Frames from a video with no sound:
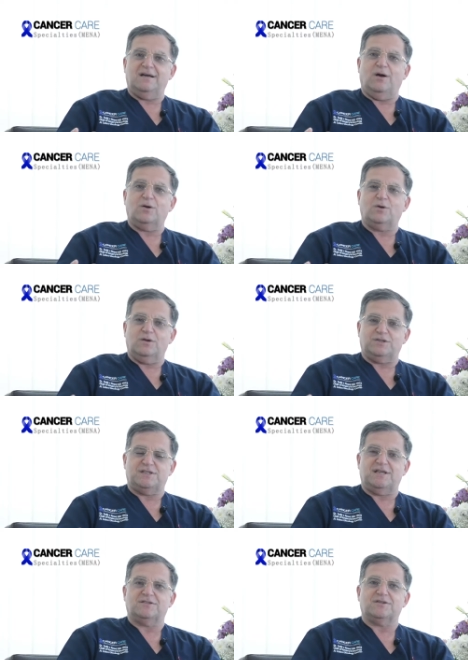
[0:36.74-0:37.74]
oncology
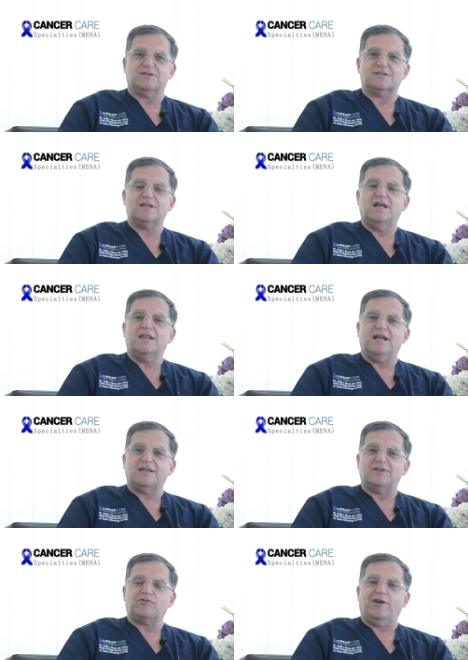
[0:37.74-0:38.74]
centers that
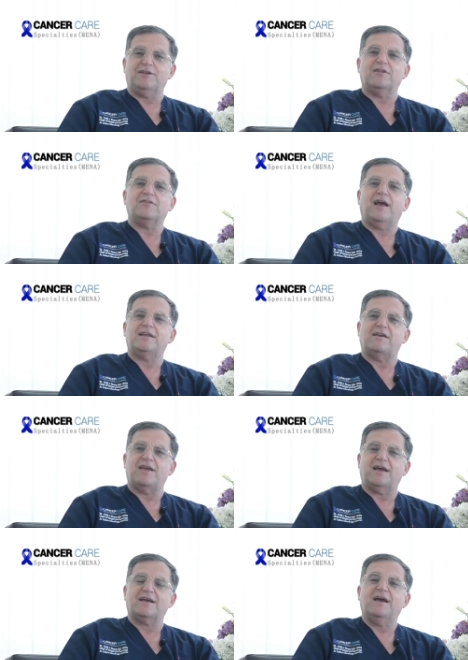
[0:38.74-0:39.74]
I trained in the head and
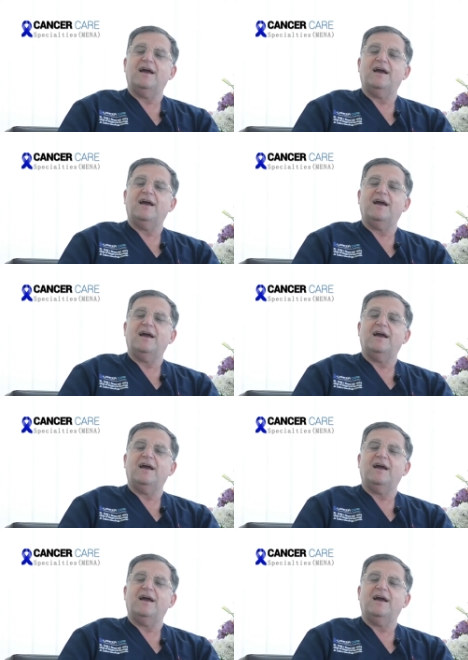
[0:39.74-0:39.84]
neck